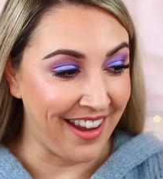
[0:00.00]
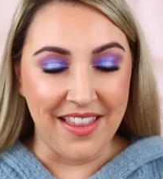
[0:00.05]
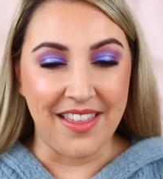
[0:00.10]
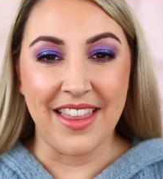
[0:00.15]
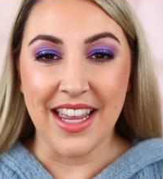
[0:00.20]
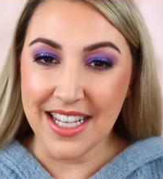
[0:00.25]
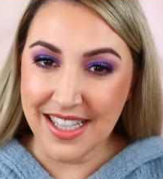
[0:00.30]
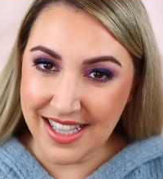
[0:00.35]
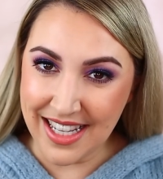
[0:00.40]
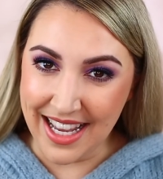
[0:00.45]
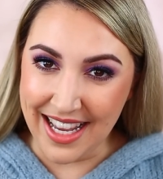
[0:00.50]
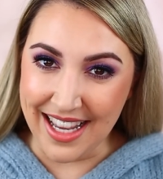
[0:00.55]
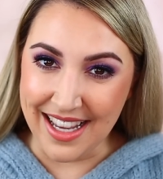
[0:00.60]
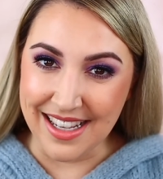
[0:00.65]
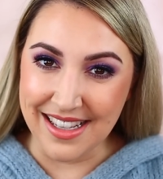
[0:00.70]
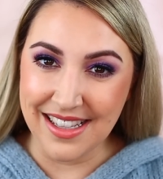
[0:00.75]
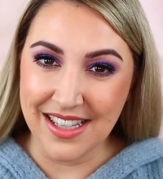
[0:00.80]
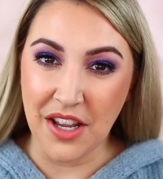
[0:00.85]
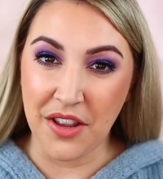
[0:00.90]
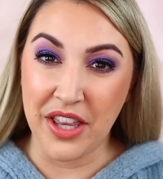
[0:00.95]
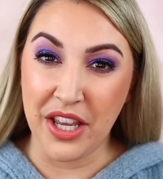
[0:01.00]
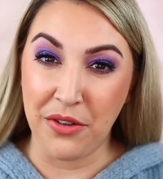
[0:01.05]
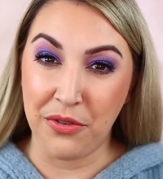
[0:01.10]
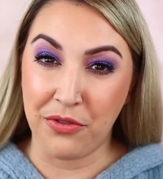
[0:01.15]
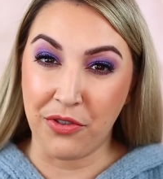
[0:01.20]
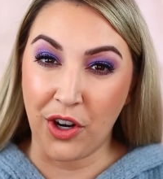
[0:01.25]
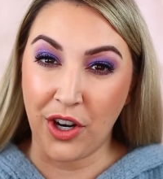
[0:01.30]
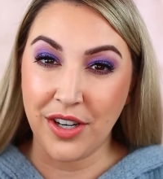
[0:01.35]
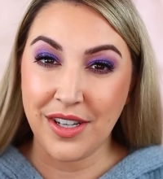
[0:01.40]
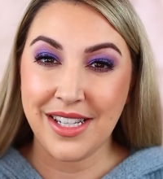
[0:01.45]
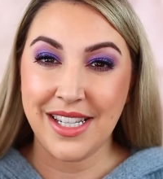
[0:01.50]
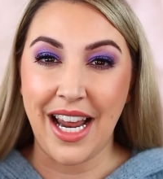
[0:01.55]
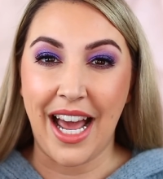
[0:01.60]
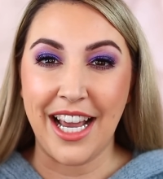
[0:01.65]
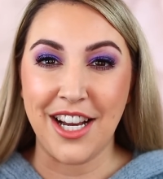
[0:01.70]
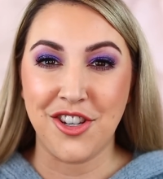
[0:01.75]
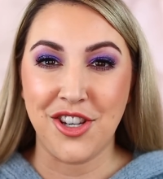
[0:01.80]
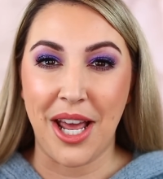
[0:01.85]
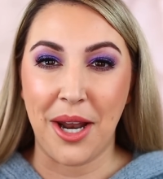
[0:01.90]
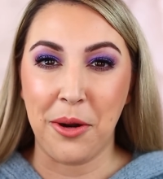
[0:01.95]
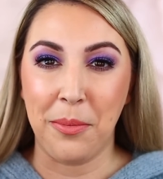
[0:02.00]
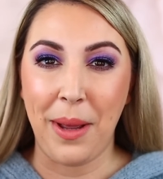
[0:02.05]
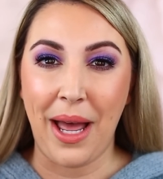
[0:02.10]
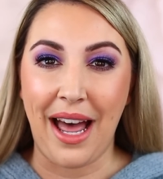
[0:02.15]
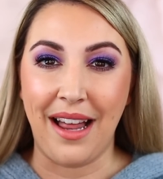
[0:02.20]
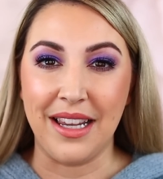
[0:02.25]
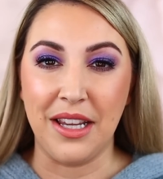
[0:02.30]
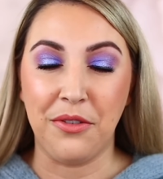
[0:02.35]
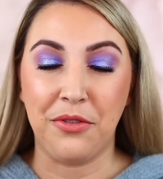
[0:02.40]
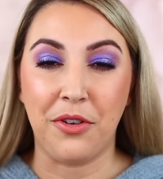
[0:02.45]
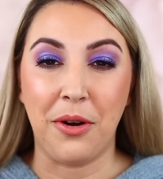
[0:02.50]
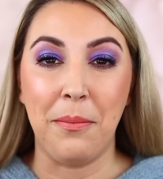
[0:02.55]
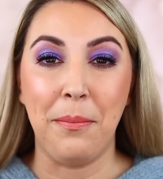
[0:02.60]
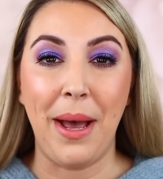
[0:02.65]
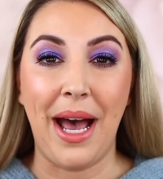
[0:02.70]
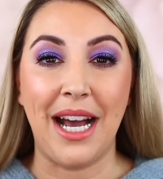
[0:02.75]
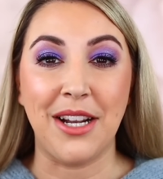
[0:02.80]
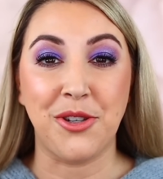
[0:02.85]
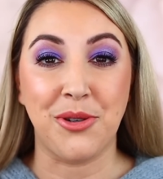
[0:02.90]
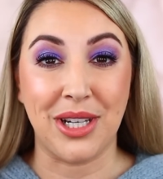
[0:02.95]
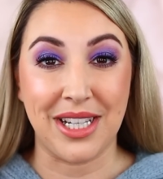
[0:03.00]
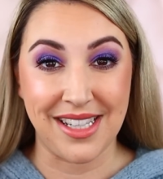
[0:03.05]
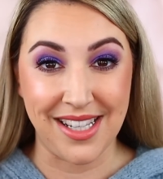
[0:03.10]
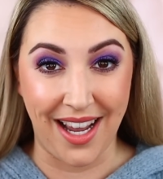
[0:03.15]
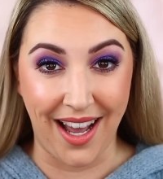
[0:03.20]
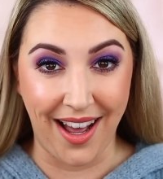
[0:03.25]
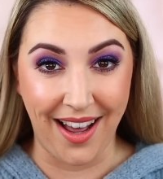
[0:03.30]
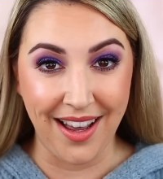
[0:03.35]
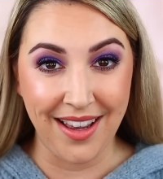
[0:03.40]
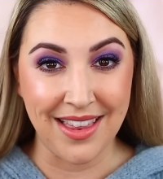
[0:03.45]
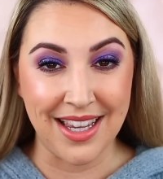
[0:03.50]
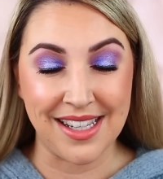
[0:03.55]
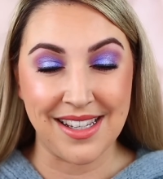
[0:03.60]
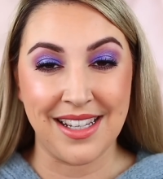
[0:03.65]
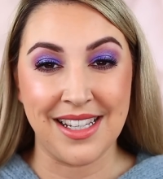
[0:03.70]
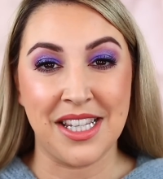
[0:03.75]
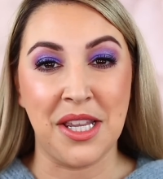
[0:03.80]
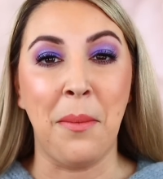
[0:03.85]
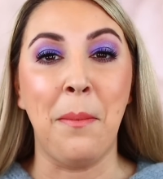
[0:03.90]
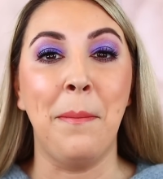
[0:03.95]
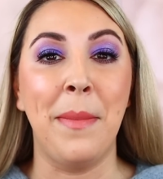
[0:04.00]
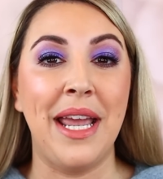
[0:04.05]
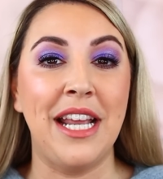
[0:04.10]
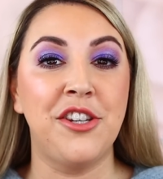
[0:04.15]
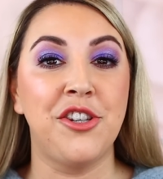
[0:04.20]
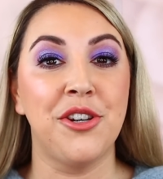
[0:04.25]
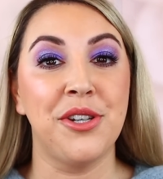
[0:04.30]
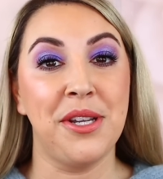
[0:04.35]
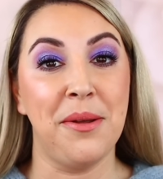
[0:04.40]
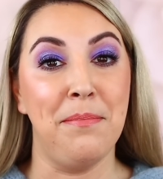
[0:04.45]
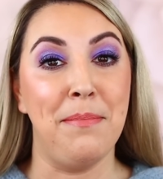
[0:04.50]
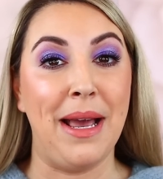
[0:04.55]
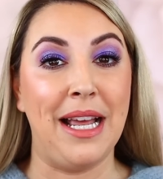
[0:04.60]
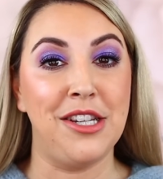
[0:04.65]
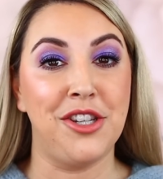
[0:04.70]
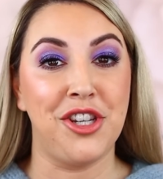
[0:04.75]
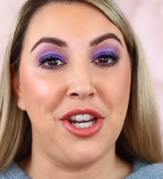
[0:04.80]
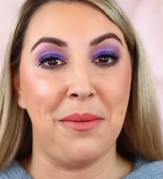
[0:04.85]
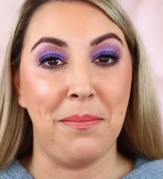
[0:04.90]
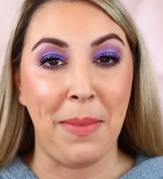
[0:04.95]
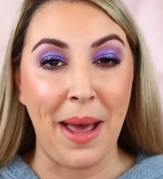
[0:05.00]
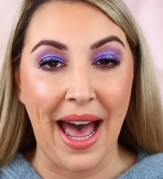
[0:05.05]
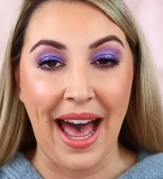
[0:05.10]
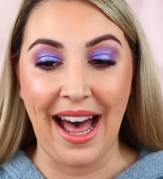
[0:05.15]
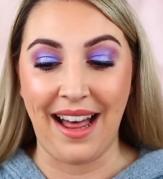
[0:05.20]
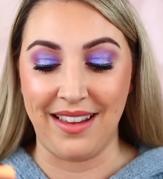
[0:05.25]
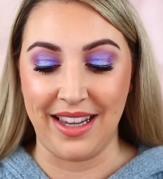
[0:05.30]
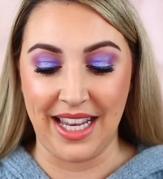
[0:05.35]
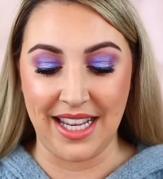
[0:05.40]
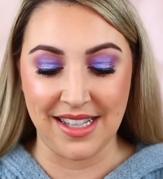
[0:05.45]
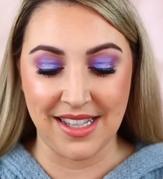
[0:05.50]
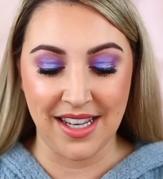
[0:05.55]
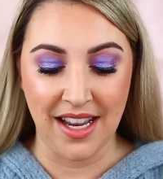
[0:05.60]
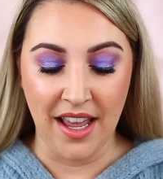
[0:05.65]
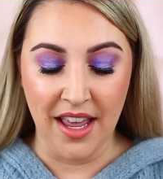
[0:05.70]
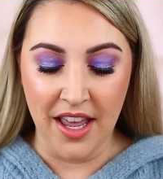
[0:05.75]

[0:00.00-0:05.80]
This is the first eyeshadow palette from Patrick Ta. This is the Major Dimension palette.